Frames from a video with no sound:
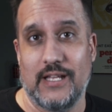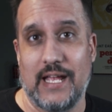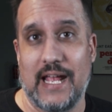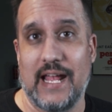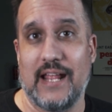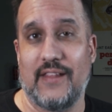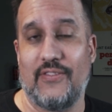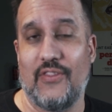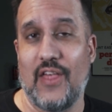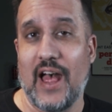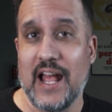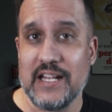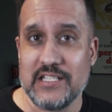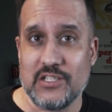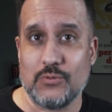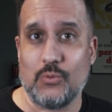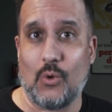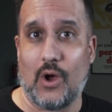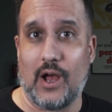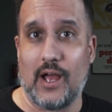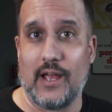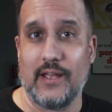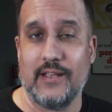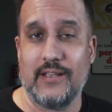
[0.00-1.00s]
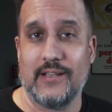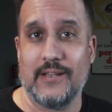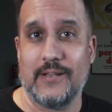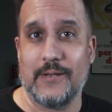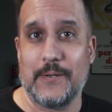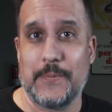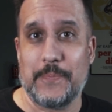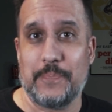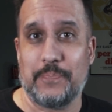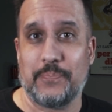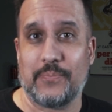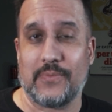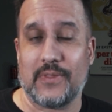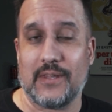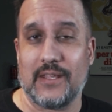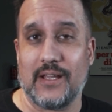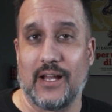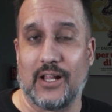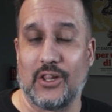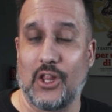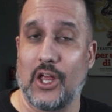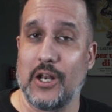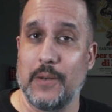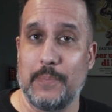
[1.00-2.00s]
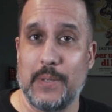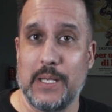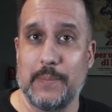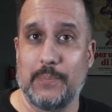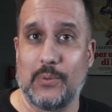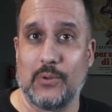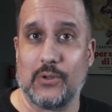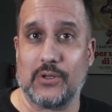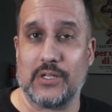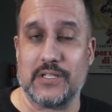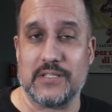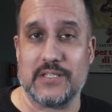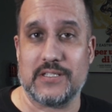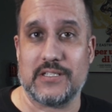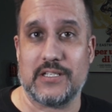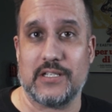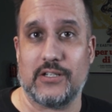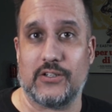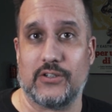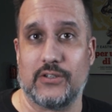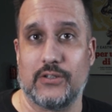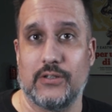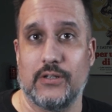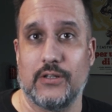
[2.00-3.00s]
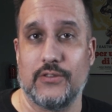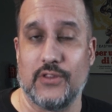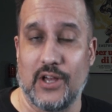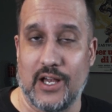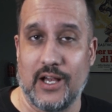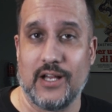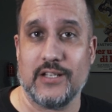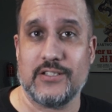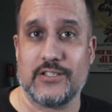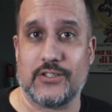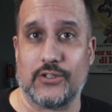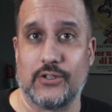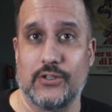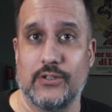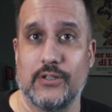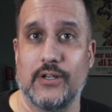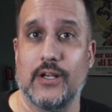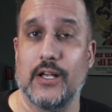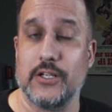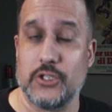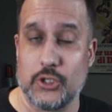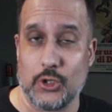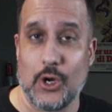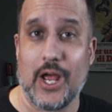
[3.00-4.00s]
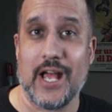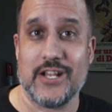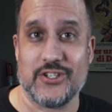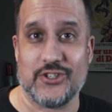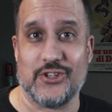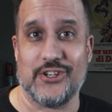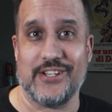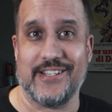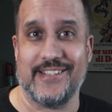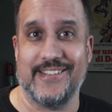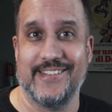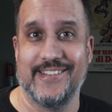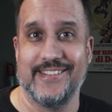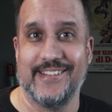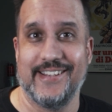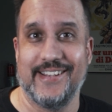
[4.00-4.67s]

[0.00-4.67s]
And that's why a lot of people consider The Hustler a tragedy.